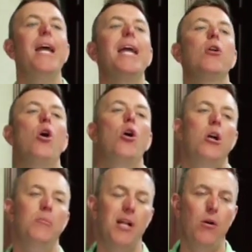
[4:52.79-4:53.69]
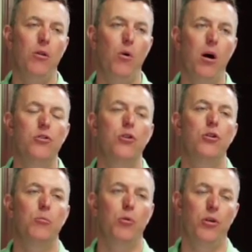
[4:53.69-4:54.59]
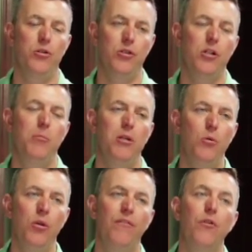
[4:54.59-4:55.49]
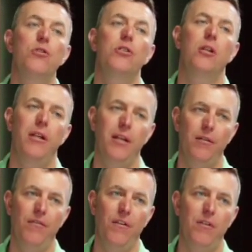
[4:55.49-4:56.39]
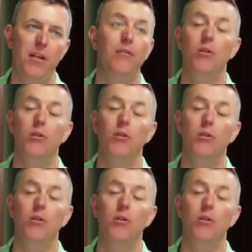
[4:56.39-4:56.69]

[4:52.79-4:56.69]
it all comes out in the wash. Your mortgage is going to be due on the 1st, late on the 15th.